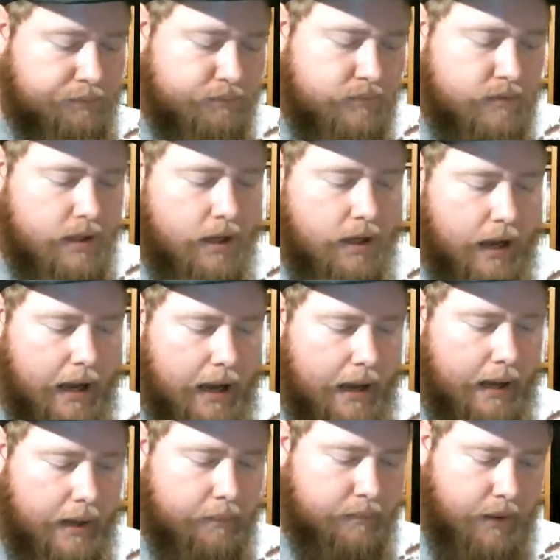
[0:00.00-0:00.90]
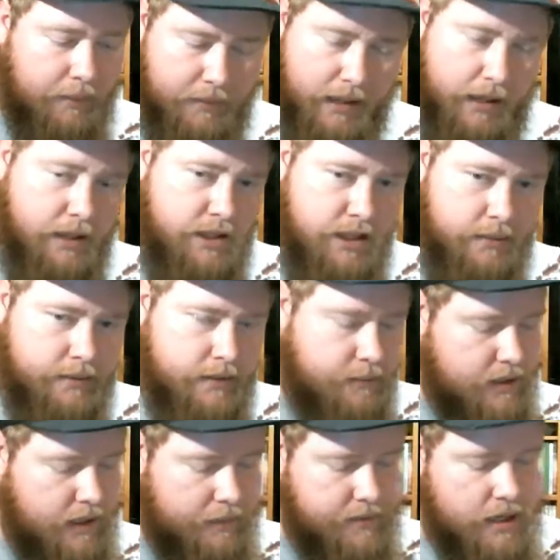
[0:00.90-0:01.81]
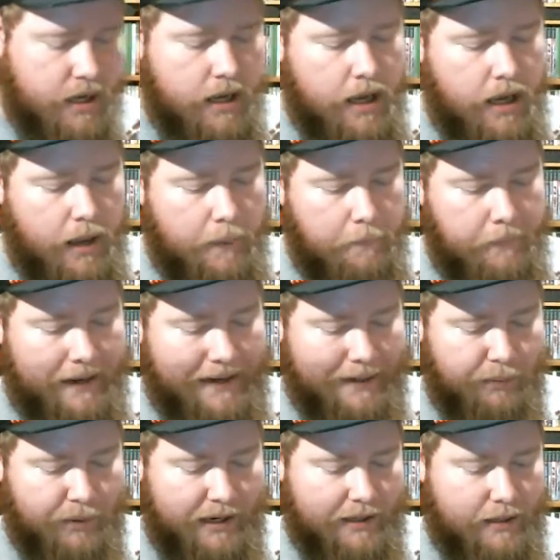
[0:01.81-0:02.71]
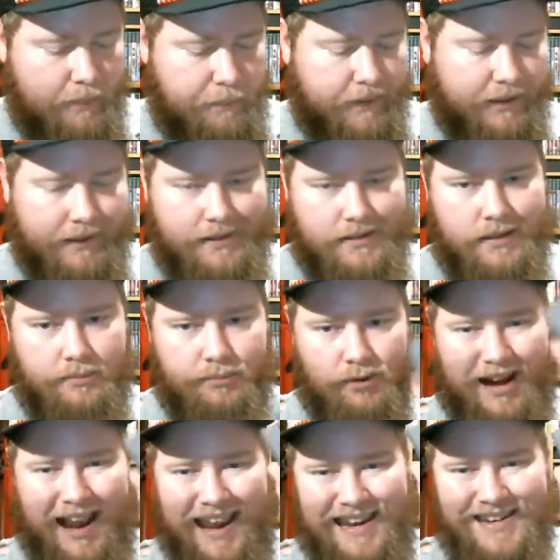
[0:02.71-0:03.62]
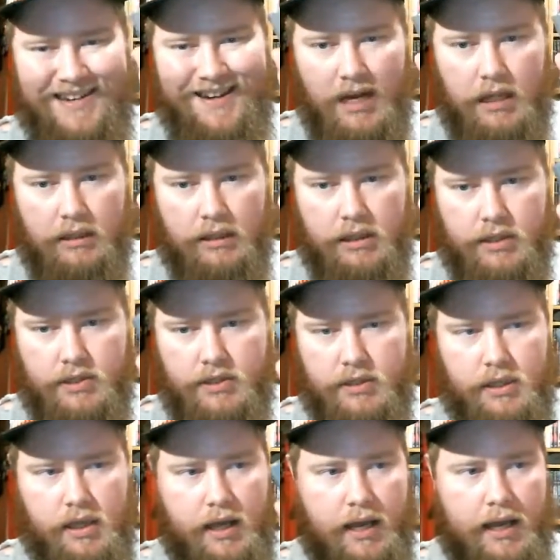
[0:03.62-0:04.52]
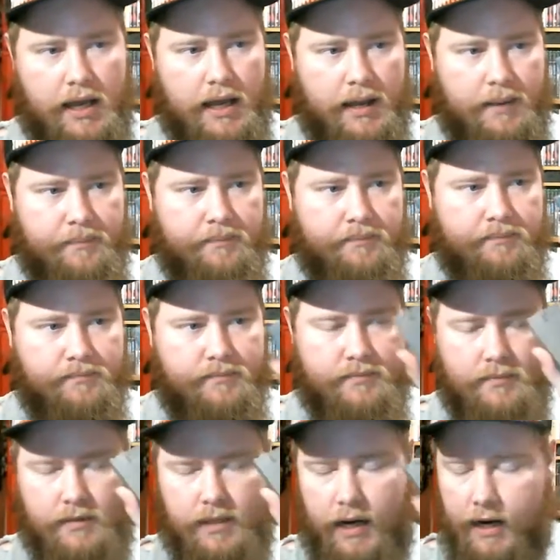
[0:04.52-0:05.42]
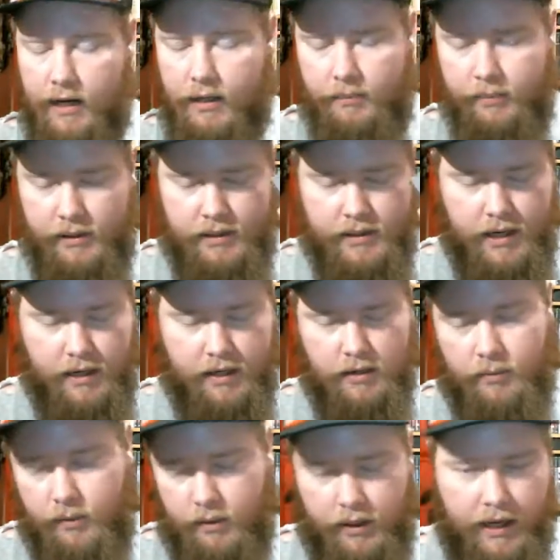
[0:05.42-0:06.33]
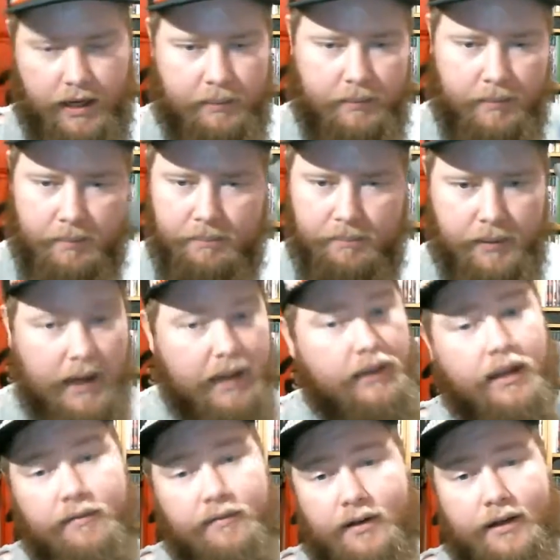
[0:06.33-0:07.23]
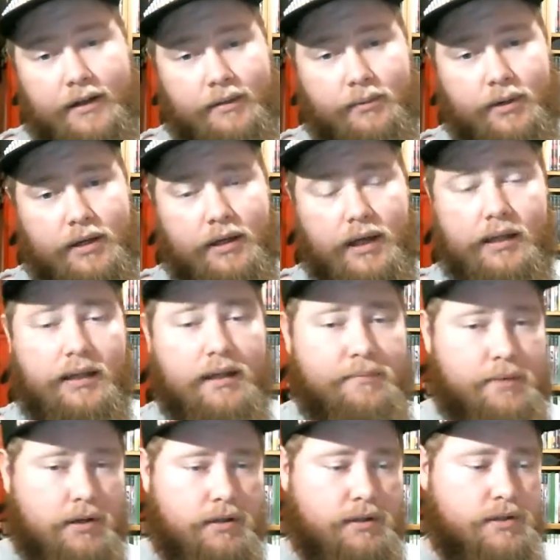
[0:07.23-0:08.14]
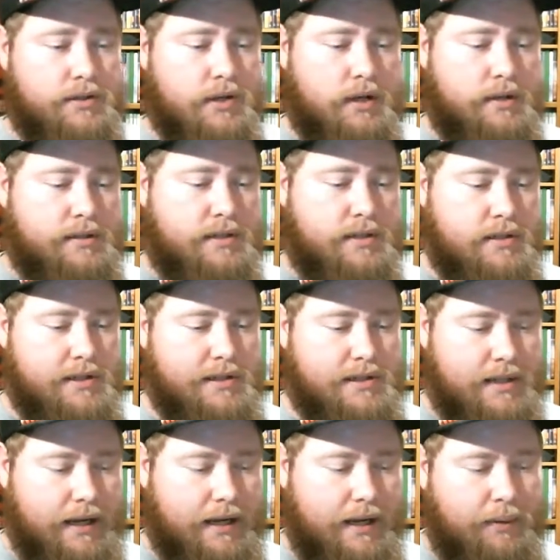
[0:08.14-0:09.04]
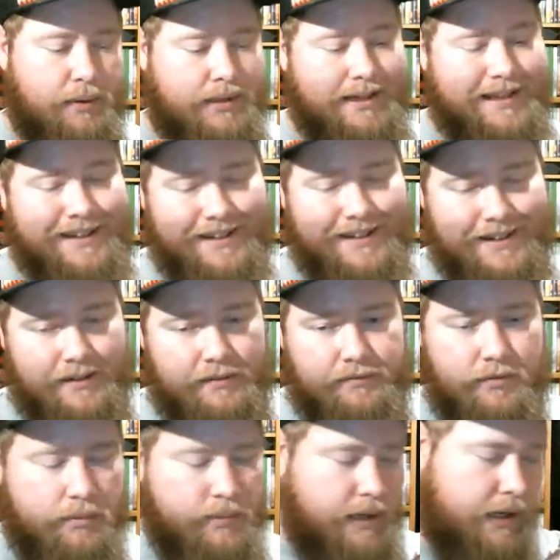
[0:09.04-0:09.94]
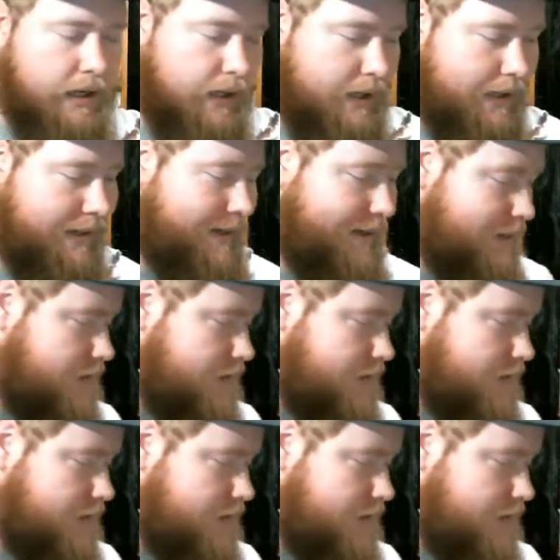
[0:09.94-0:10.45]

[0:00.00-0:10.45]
I'm kind of cheap sometimes. But anyway, I ended up picking this up for $8. Terrible game, but I love it anyway. I love Metal Gear Solid series, and I needed it for my NES